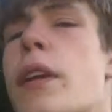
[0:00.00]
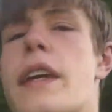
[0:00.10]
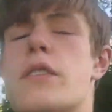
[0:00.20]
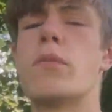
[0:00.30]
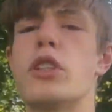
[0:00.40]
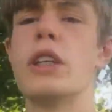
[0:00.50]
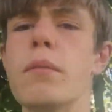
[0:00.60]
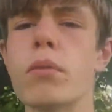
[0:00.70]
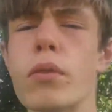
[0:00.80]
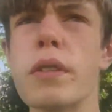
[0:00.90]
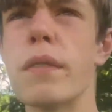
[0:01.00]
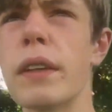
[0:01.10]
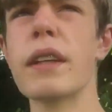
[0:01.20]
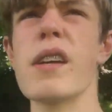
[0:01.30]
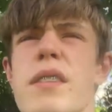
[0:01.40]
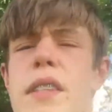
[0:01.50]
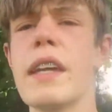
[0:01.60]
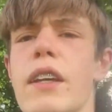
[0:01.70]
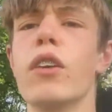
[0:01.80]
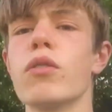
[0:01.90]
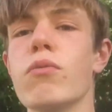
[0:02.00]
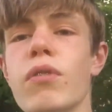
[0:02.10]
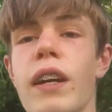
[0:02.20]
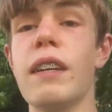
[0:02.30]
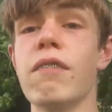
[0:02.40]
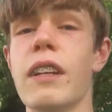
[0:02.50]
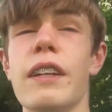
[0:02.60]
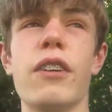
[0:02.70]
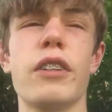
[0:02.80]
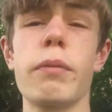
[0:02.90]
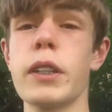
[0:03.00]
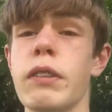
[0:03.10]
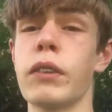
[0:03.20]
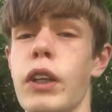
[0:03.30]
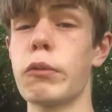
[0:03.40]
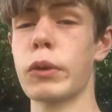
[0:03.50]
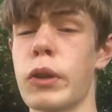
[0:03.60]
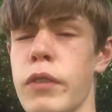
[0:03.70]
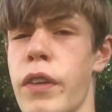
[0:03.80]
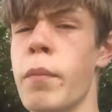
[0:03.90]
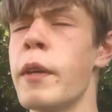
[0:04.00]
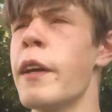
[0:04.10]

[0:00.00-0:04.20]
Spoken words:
some Achiever or something, because they can look really, really good, especially from Cuttlebrook Koi Farm.